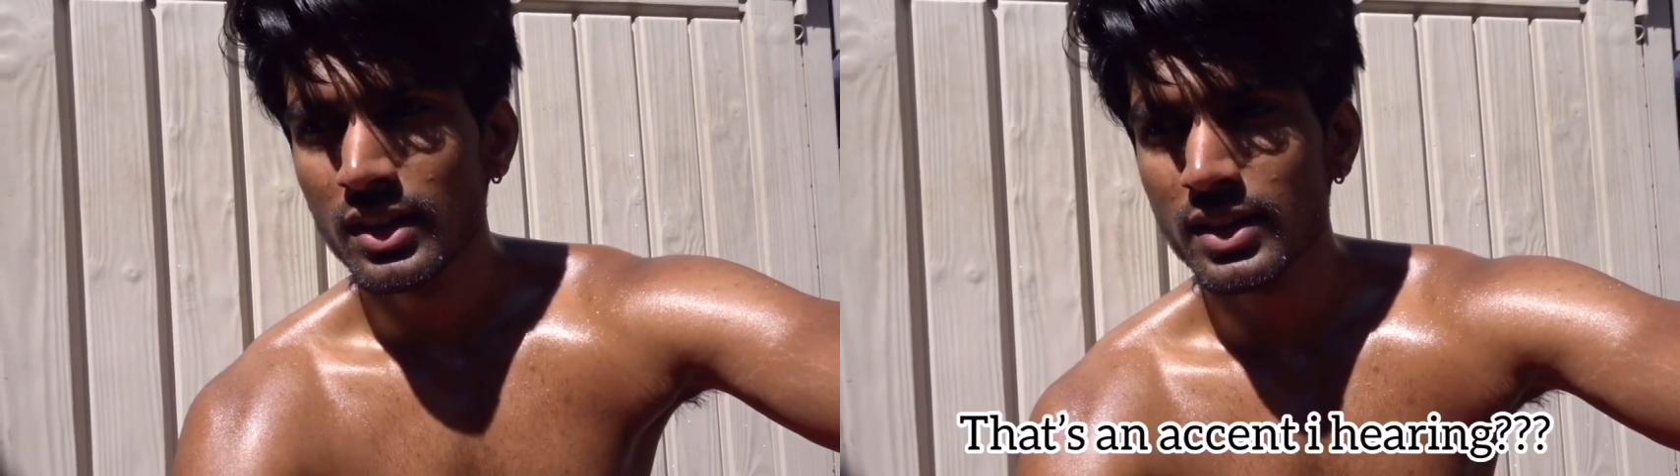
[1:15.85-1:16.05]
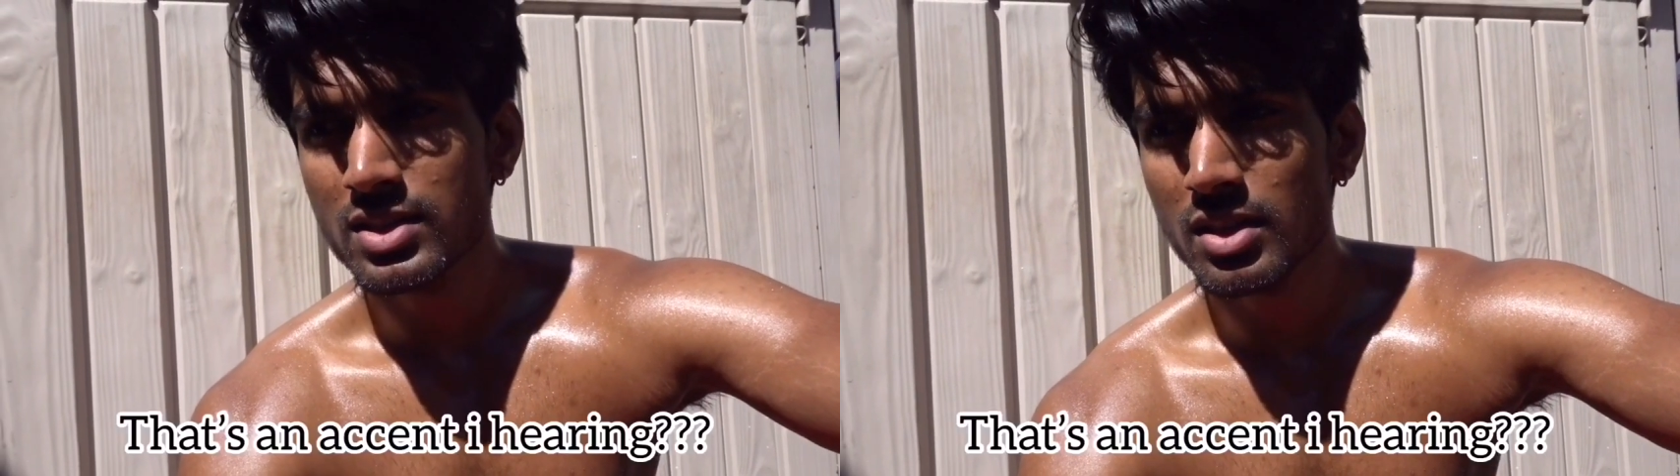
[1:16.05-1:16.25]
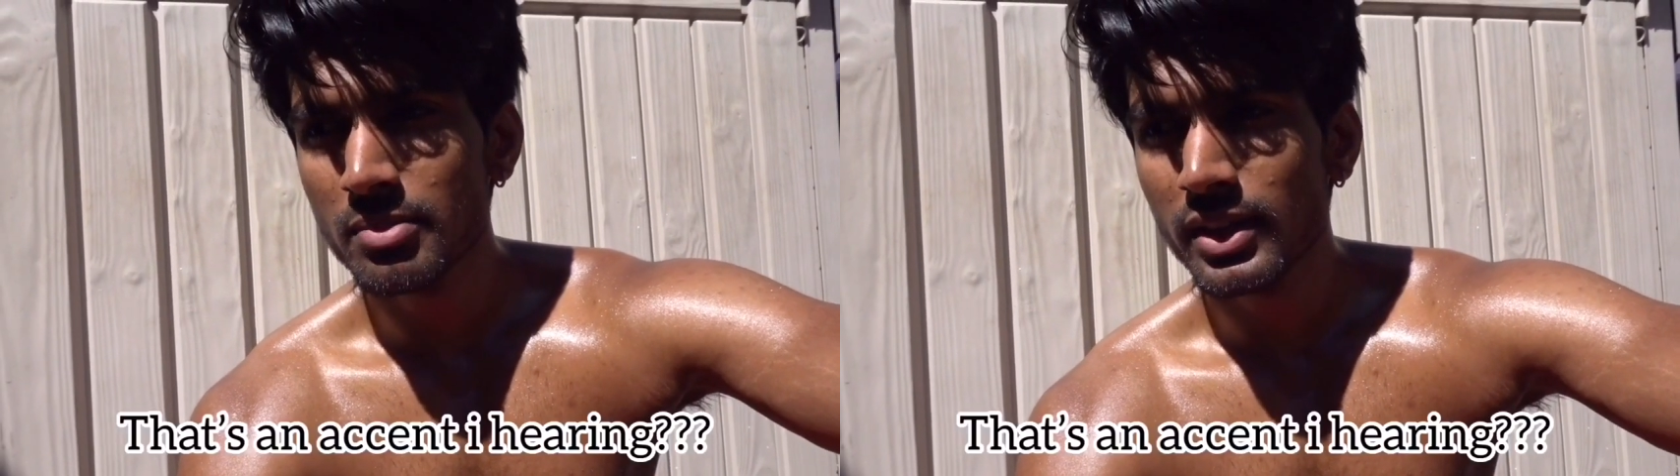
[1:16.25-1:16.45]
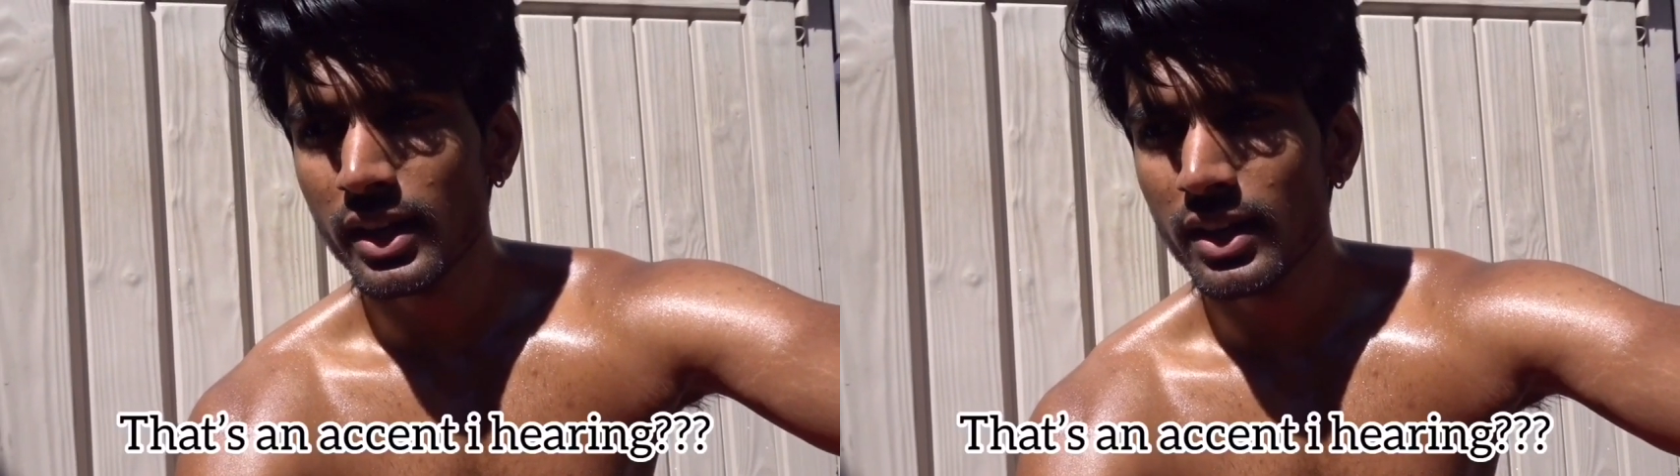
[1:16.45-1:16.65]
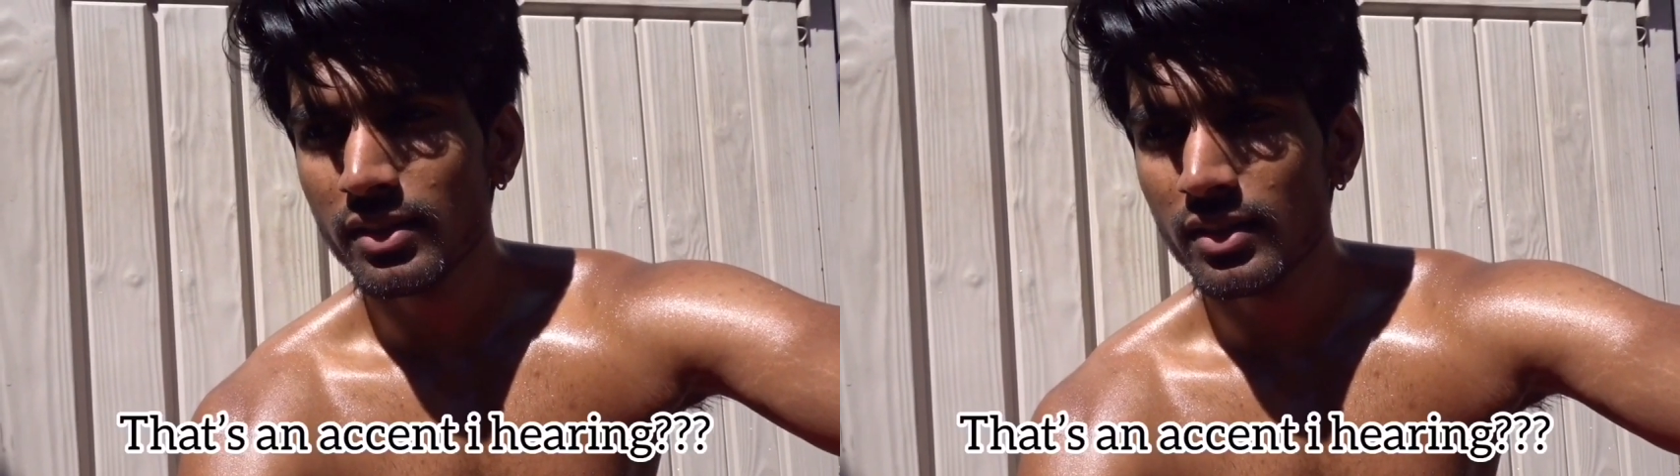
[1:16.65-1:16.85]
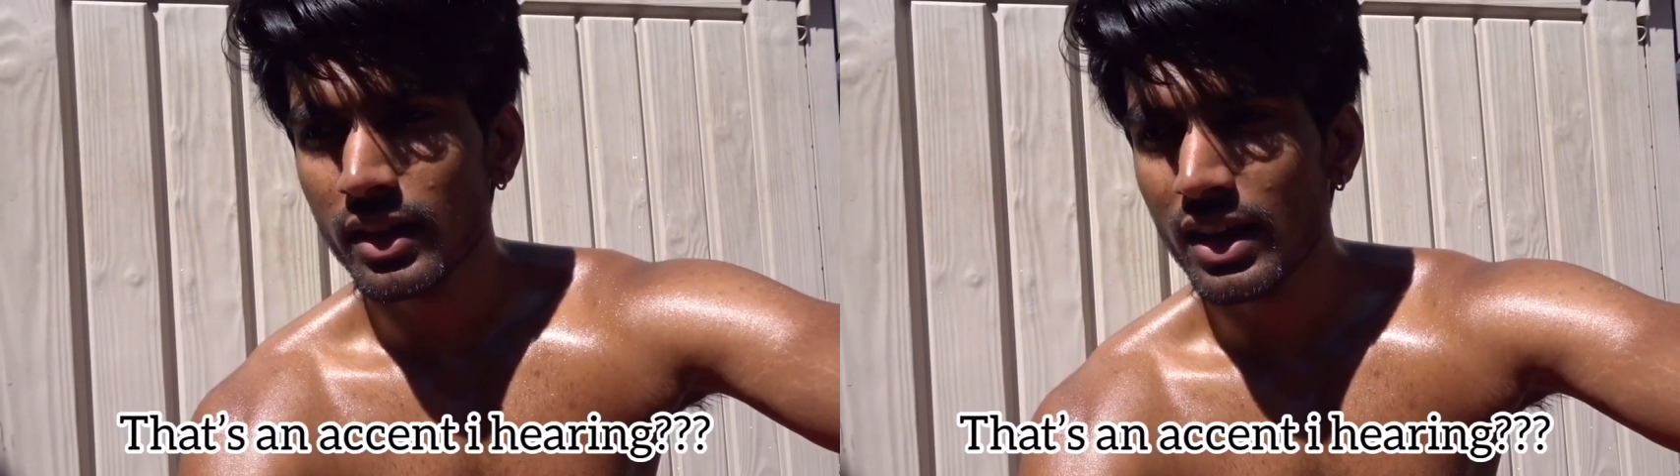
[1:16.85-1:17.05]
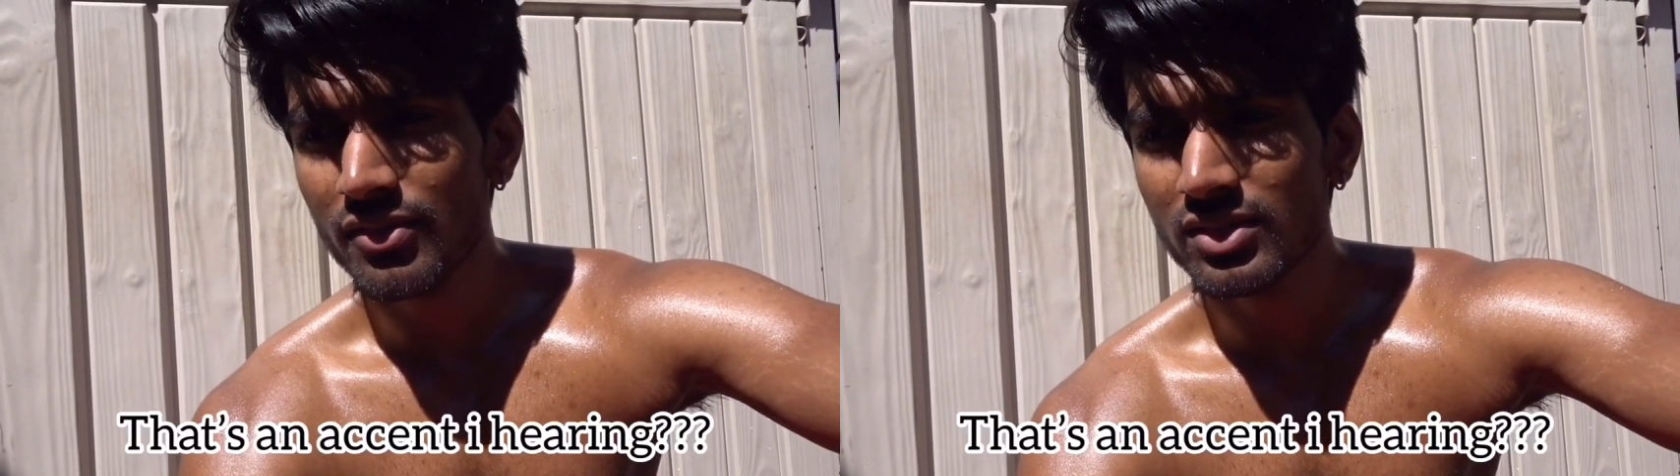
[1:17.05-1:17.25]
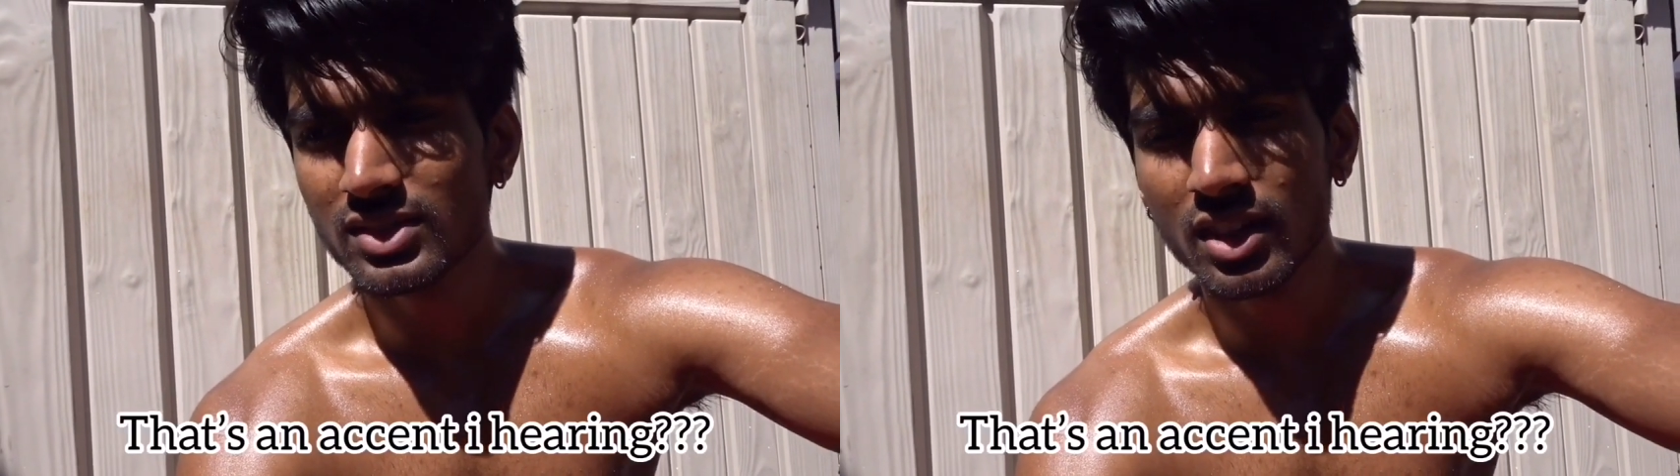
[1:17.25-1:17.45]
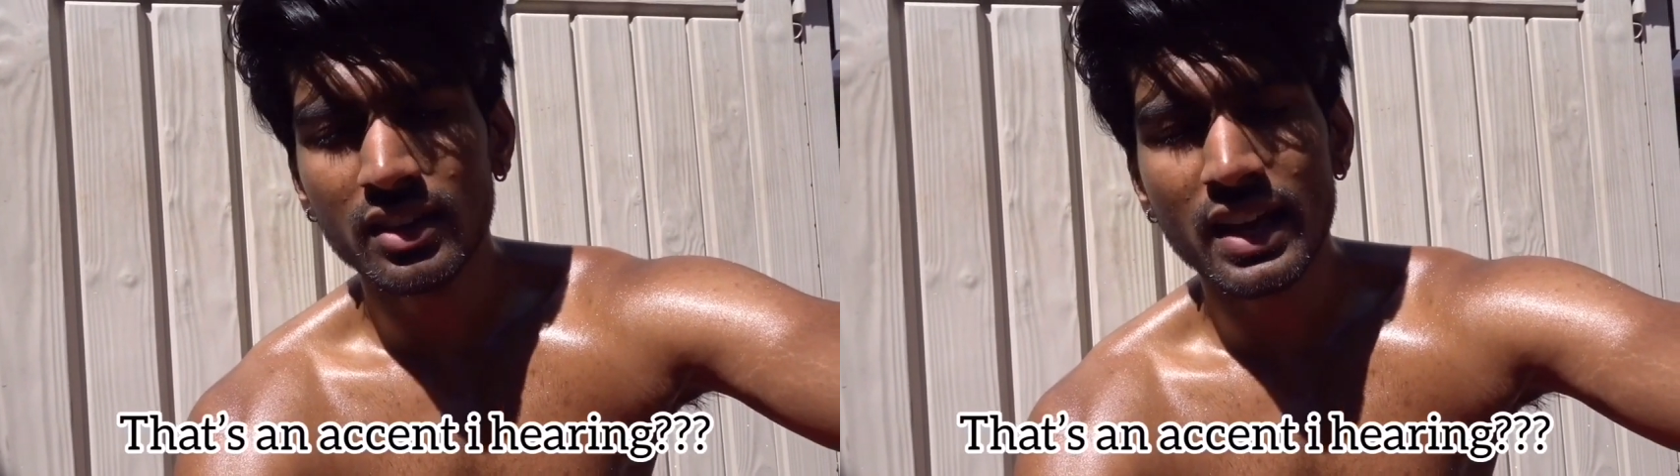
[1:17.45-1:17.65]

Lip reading: It's something I haven't done